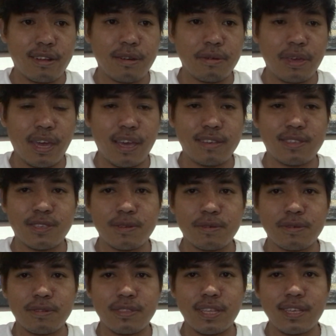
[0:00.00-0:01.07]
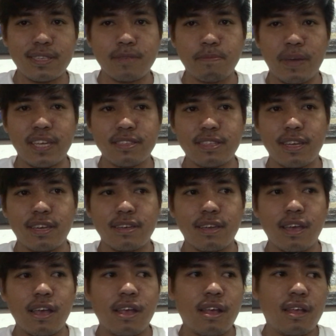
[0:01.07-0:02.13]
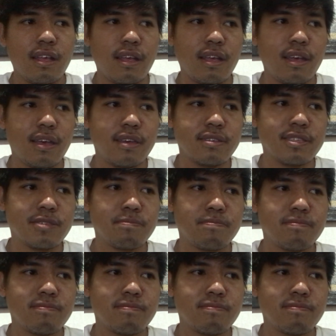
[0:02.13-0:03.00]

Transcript: Okay, so this painting is